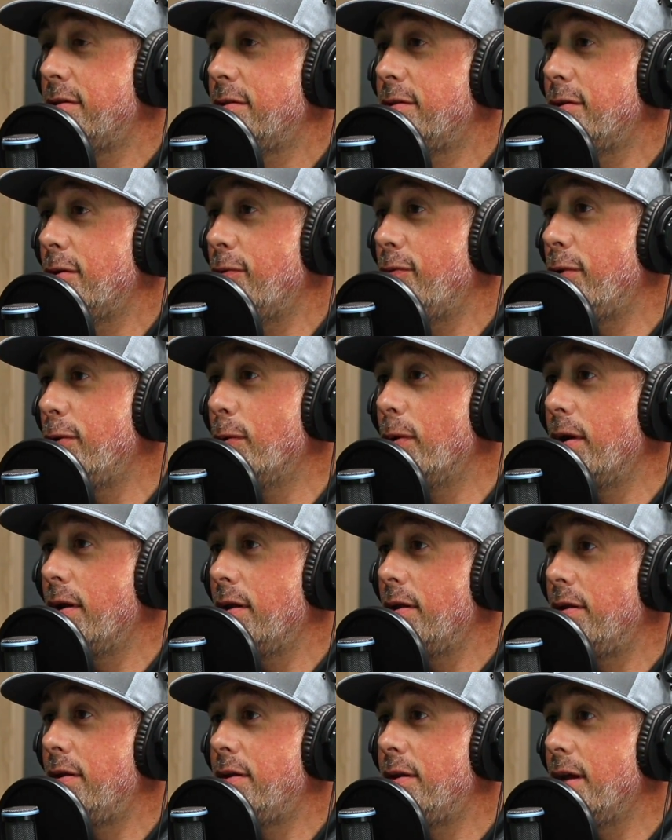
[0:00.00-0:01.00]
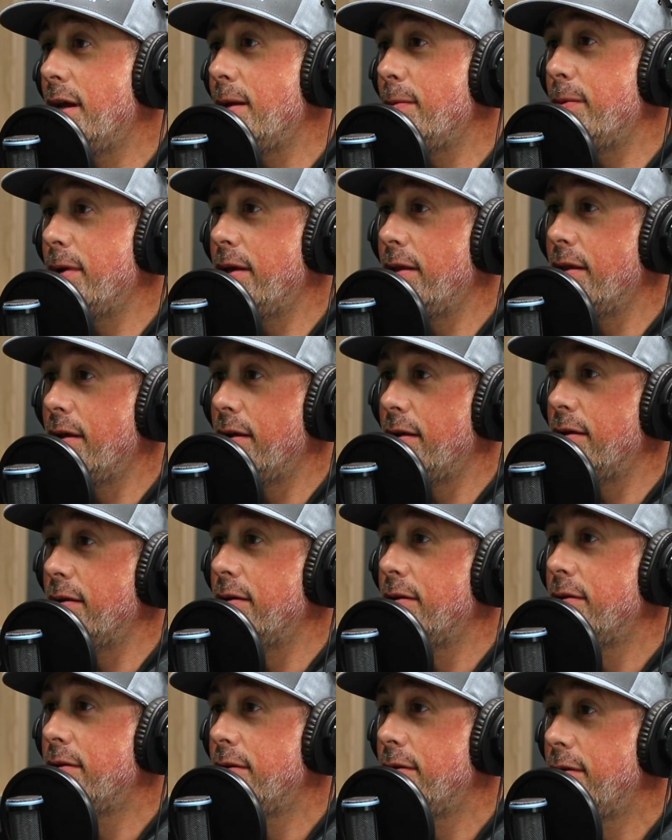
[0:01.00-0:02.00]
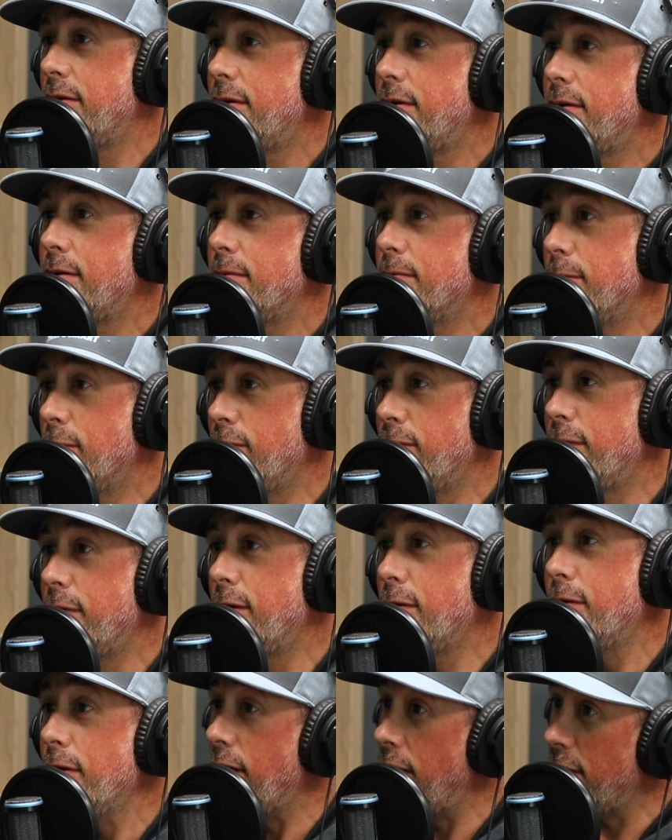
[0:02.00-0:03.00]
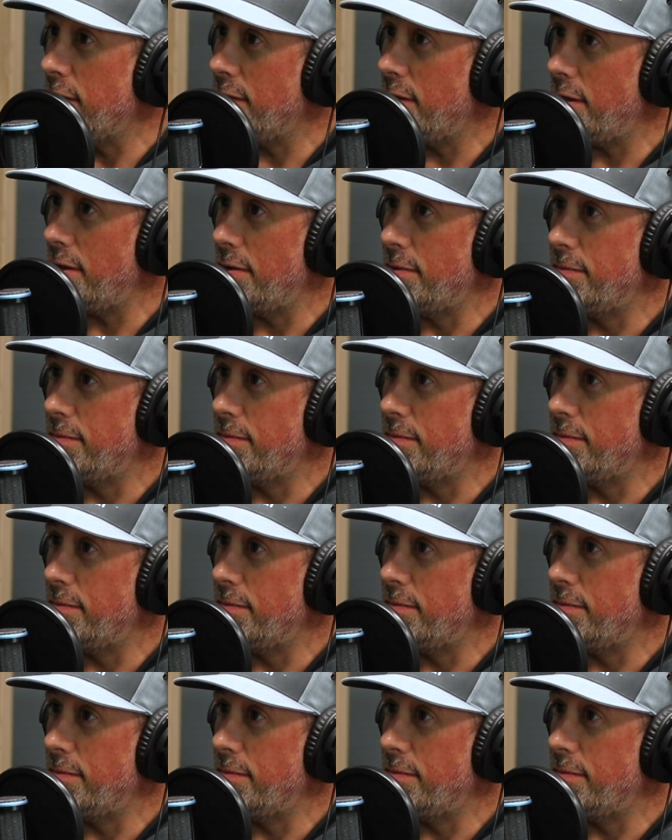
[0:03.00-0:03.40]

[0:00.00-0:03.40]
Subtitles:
So if you want to date me, then move to Utah. And you did.